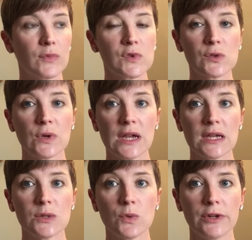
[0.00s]
So
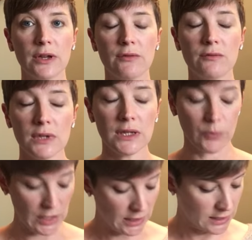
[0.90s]
it is wearing really
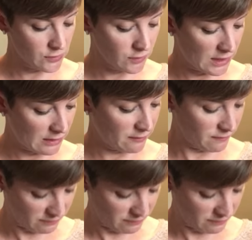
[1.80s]
well. I don't have